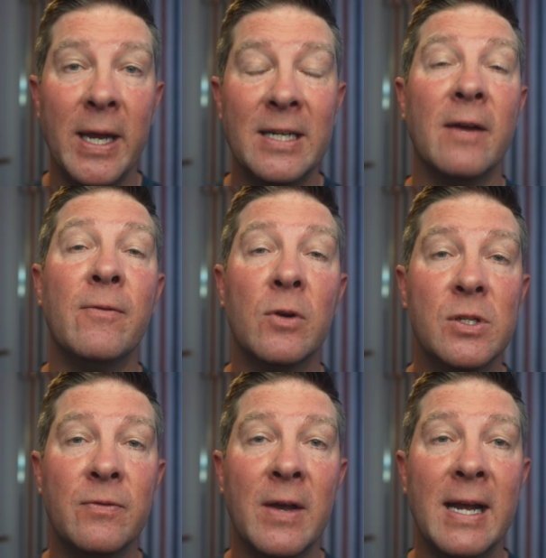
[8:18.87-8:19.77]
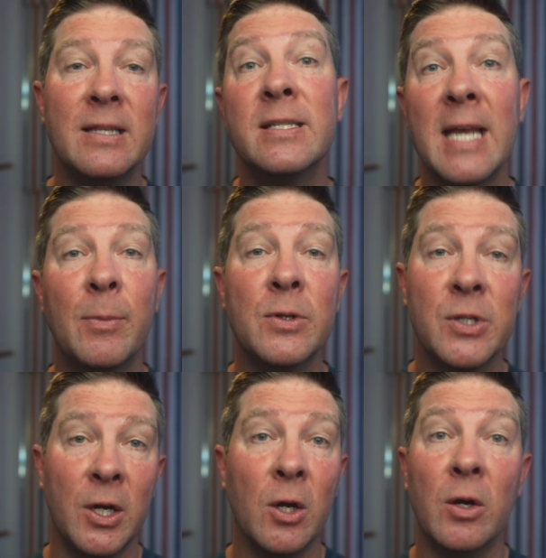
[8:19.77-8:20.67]
a diversified
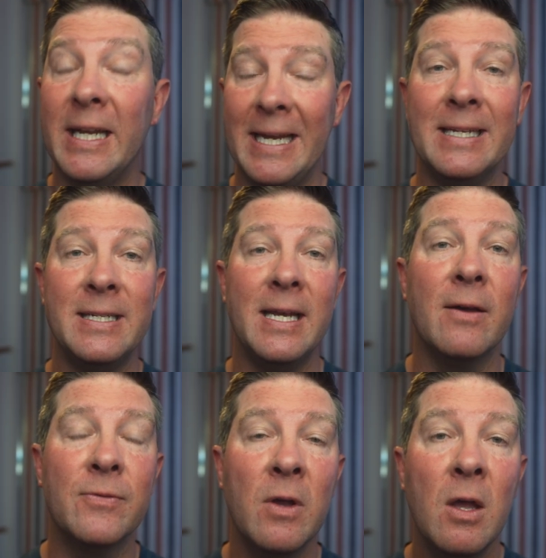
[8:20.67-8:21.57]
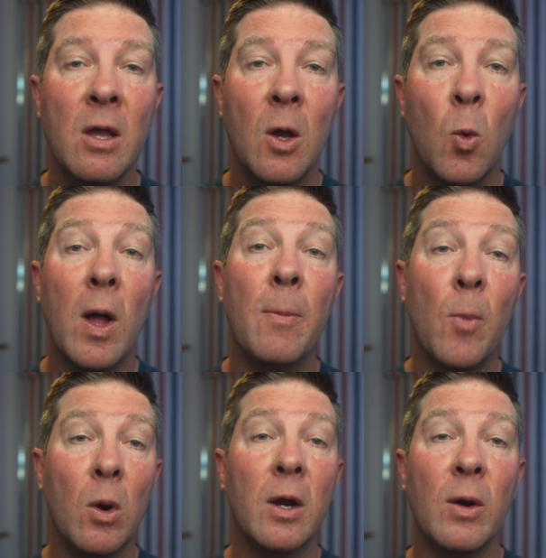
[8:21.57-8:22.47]
cybersecurity ETF, while
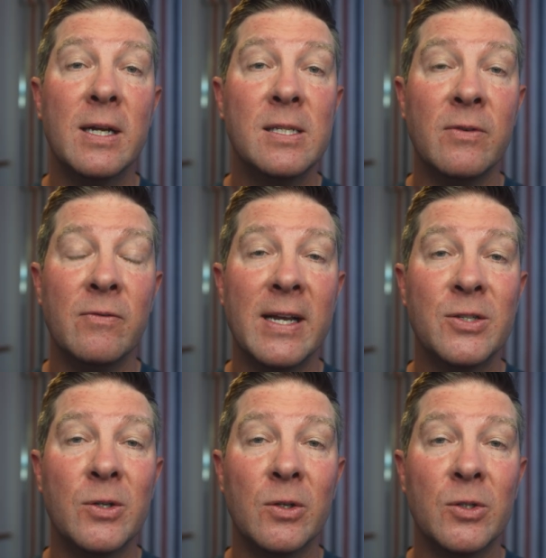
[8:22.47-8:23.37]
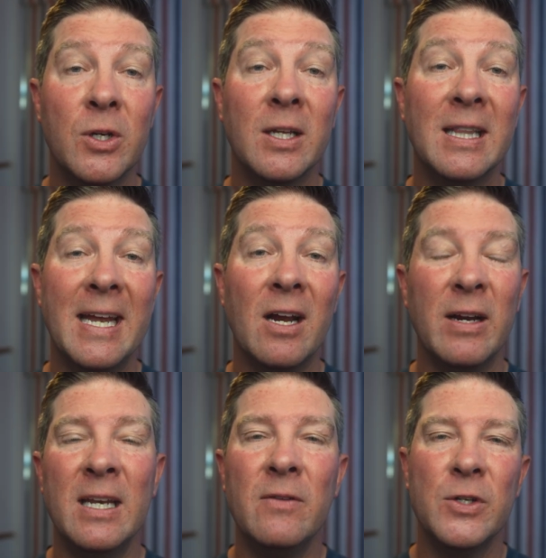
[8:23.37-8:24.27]
more aggressive investors could layer
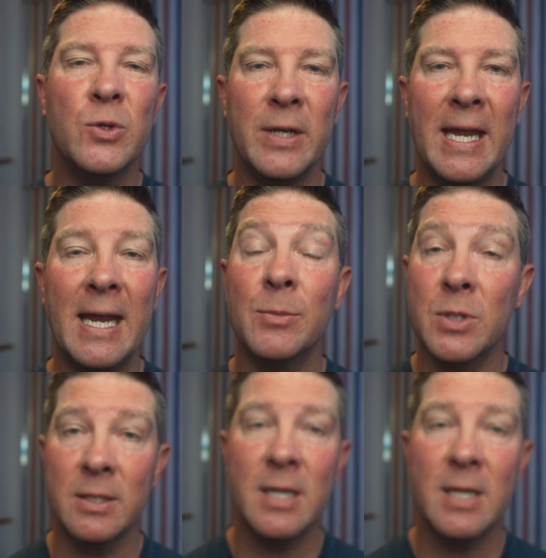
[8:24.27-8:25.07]
individual names on